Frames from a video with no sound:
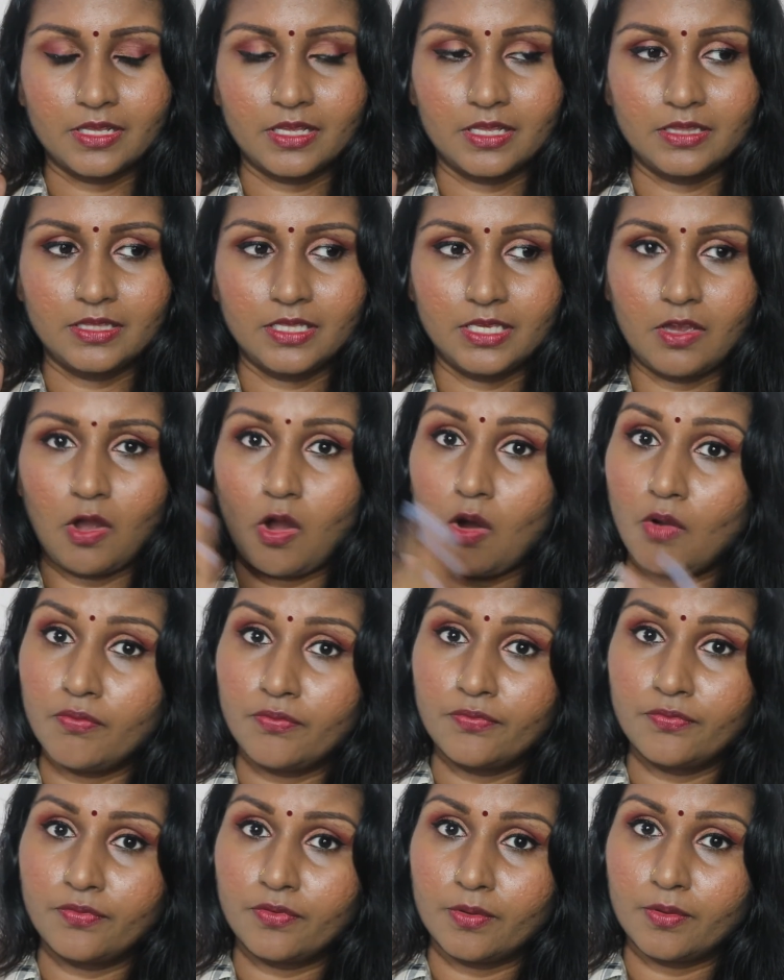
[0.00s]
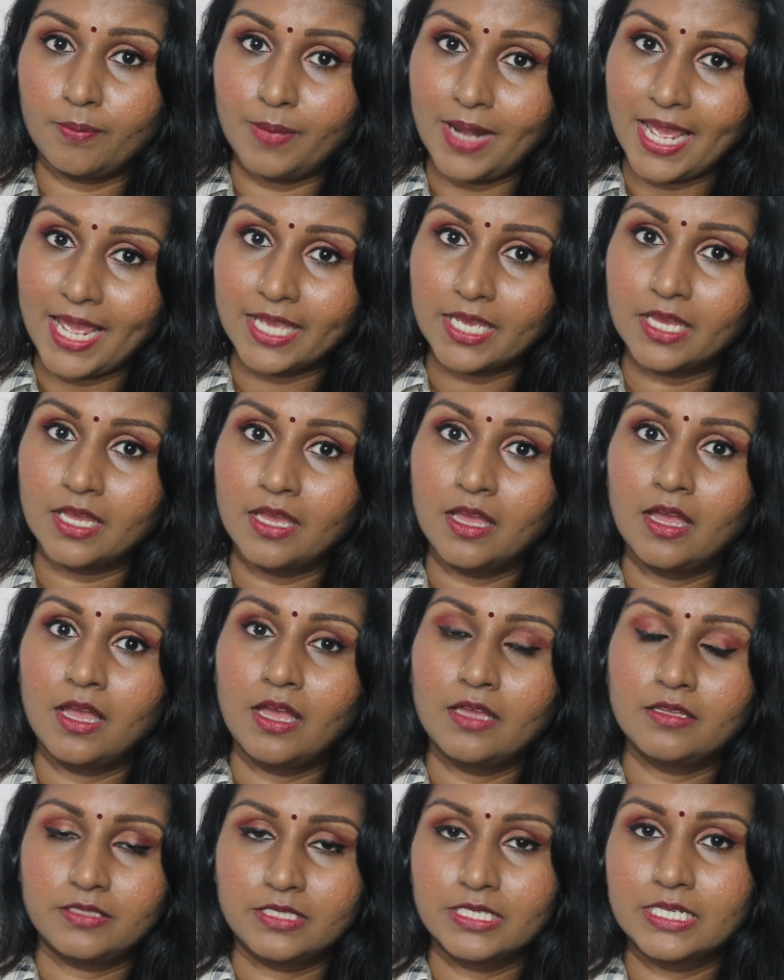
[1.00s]
the off black
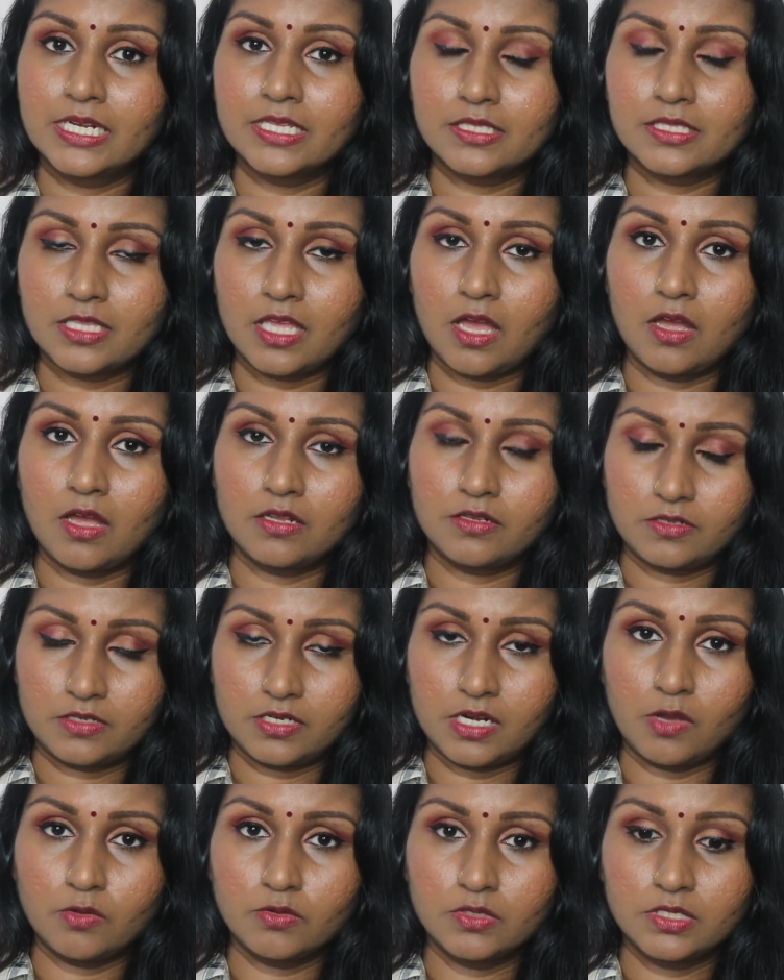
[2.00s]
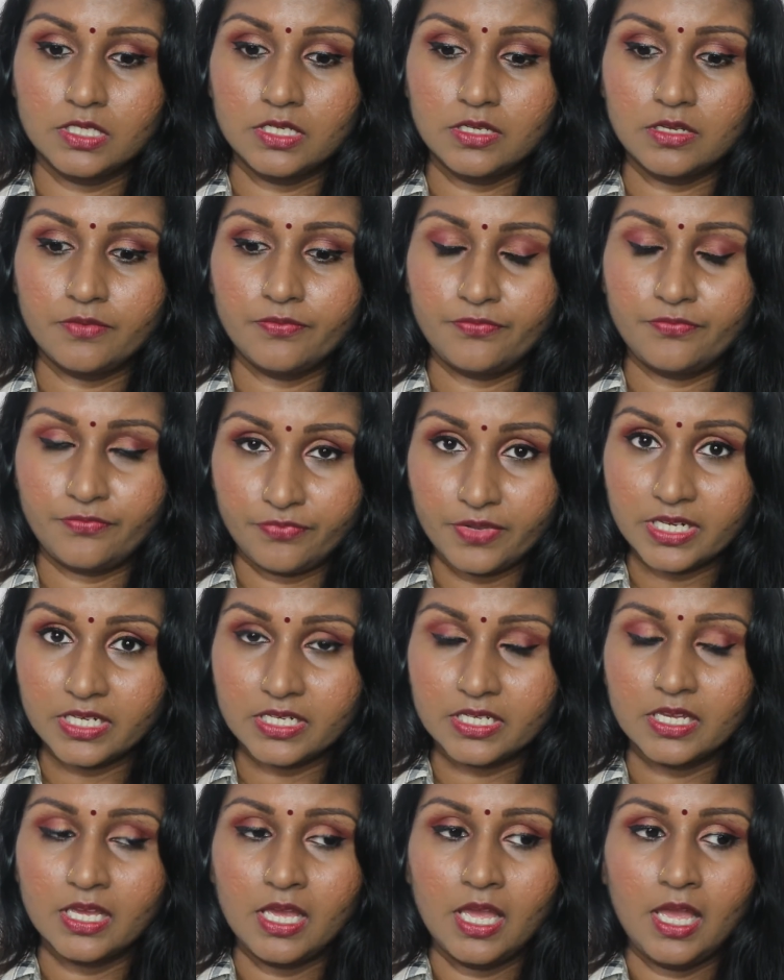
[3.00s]
cigarette trouser fit